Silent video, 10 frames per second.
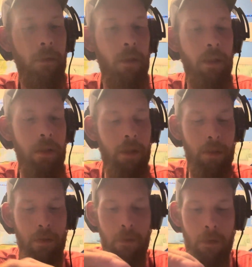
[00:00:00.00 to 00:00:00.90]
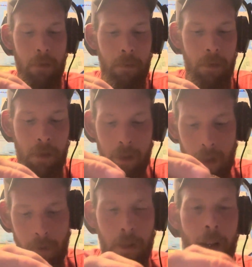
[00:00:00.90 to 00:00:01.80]
So I'm gonna put the
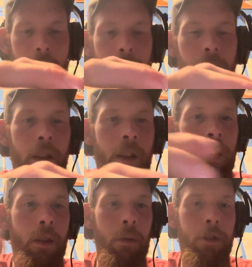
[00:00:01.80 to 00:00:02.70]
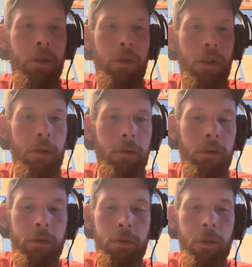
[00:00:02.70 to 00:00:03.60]
top down. What you do
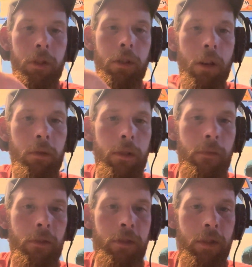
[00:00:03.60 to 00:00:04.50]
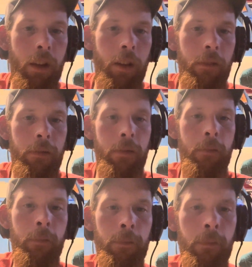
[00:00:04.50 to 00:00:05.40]
is when you go in for Snuff,
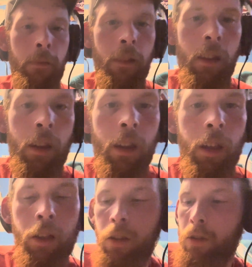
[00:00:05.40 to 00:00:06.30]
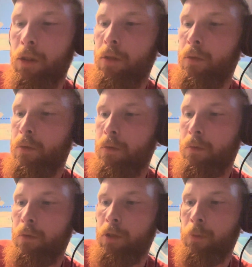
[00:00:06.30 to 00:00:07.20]

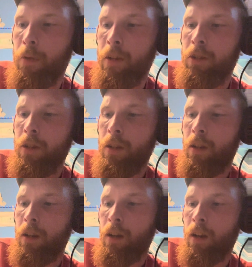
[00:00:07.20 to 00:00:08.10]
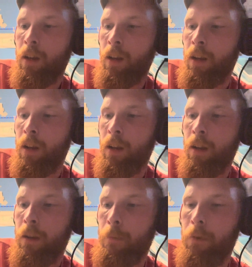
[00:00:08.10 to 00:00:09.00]
when you pinch it,
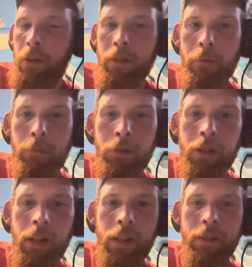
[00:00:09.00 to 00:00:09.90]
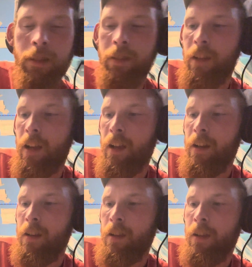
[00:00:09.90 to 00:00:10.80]
push it against the side,